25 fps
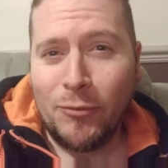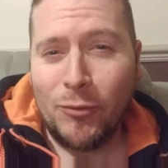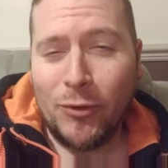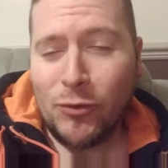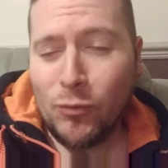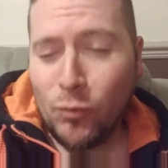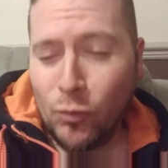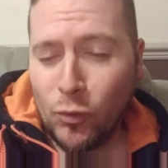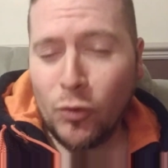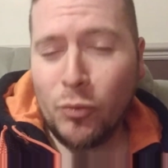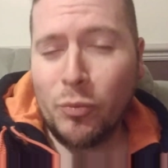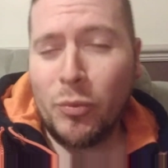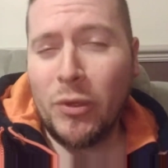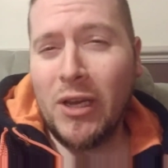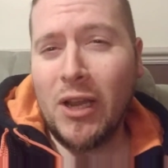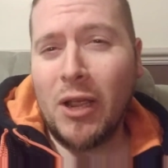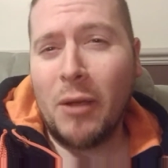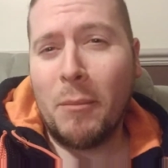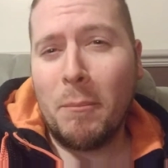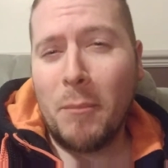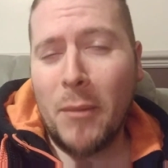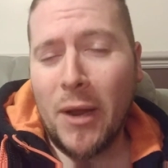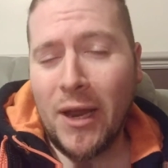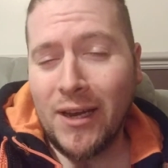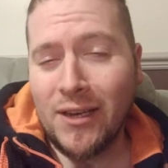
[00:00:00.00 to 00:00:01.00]
Which would be
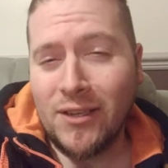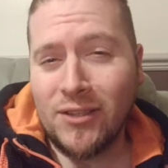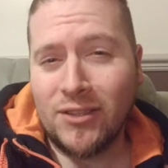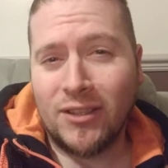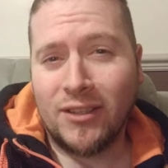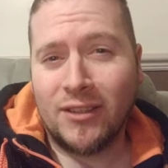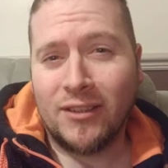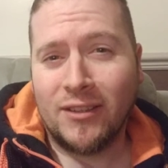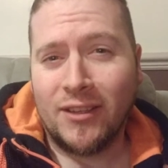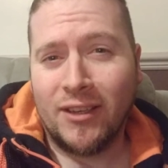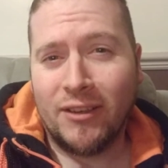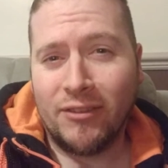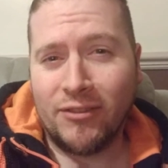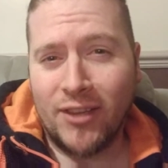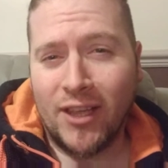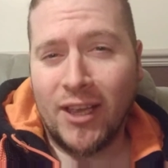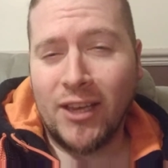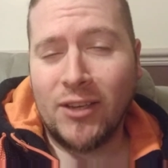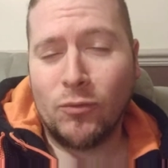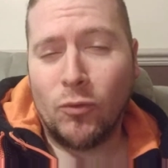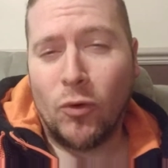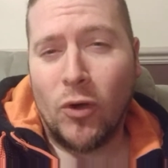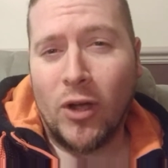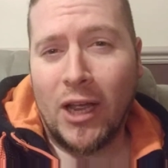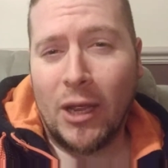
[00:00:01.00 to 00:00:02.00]
amazing if
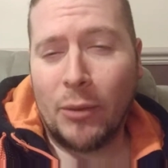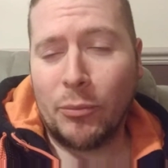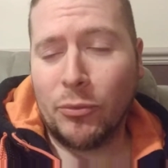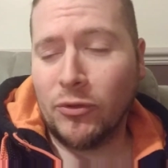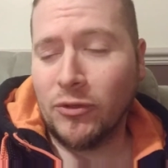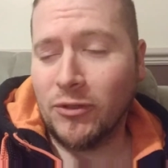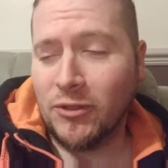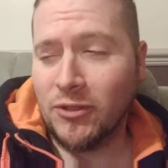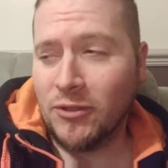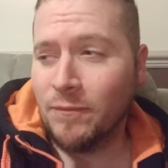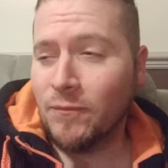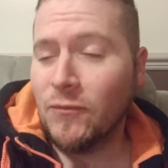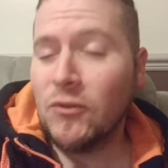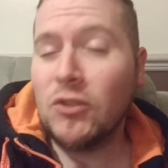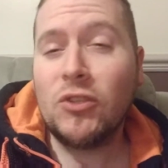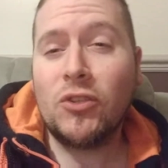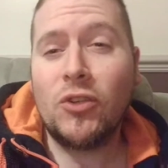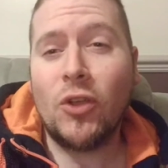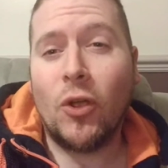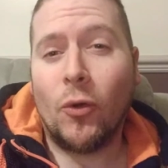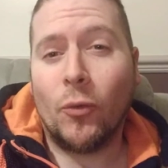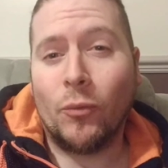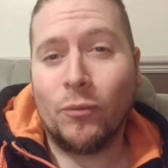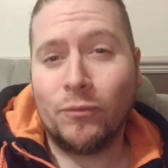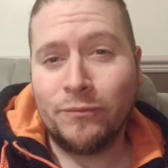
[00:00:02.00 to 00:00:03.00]
that is what happens.
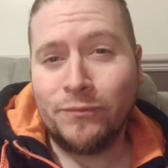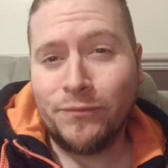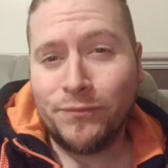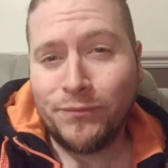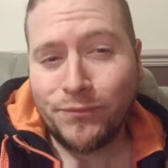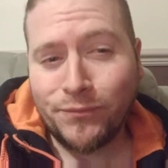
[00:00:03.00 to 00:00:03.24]
So,